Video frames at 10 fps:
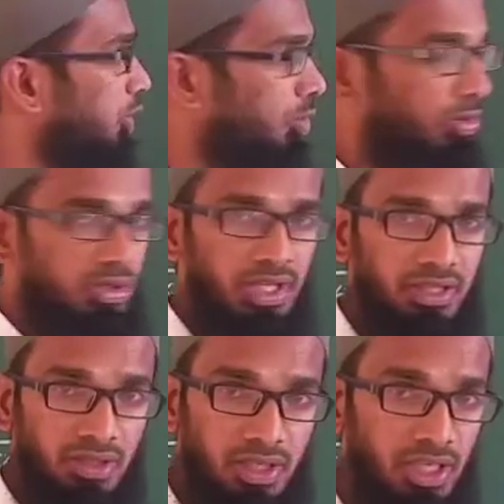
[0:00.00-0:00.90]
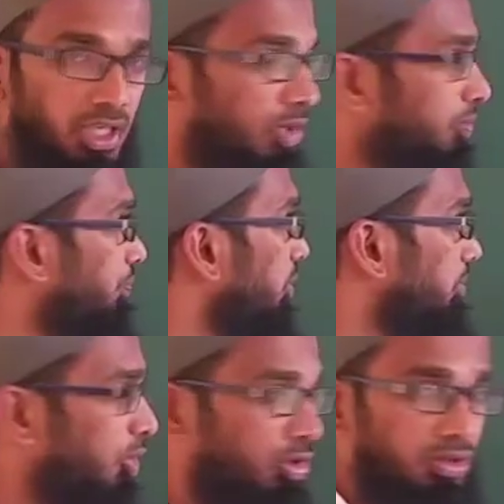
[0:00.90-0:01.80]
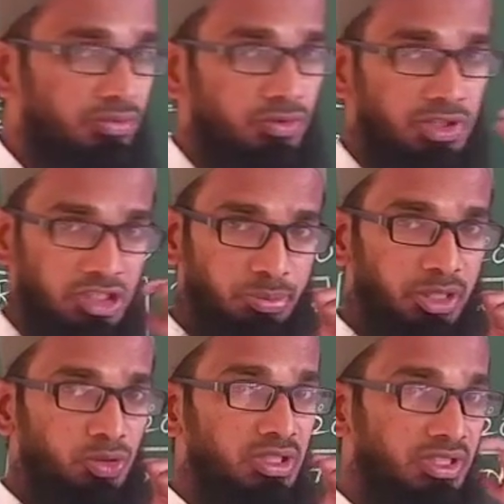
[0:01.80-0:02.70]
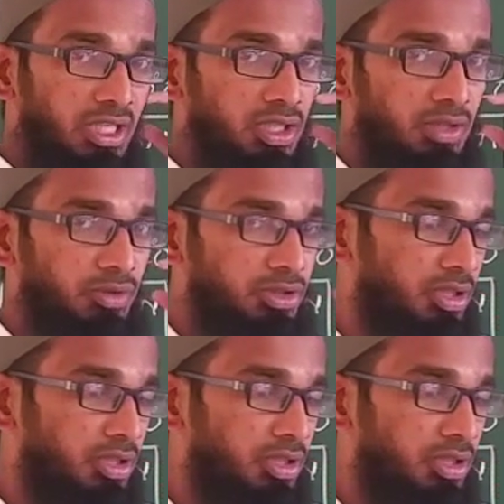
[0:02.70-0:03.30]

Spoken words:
downward, take the negative, because of with respect to the sign convention.